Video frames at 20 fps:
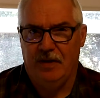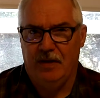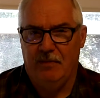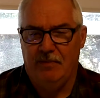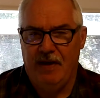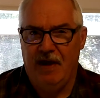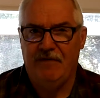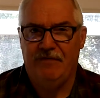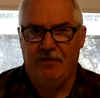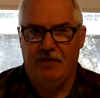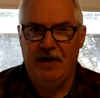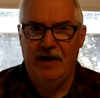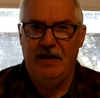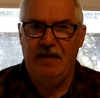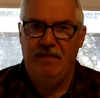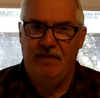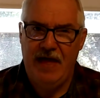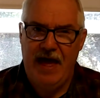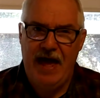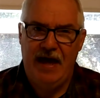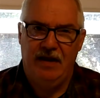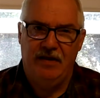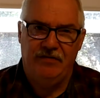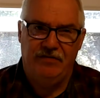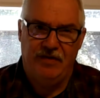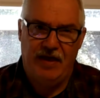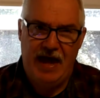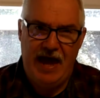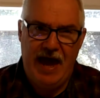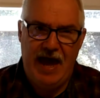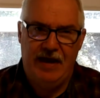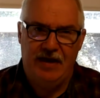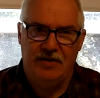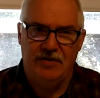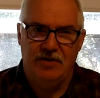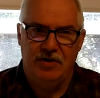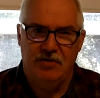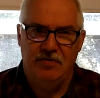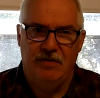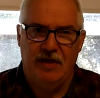My friend, that is the attitude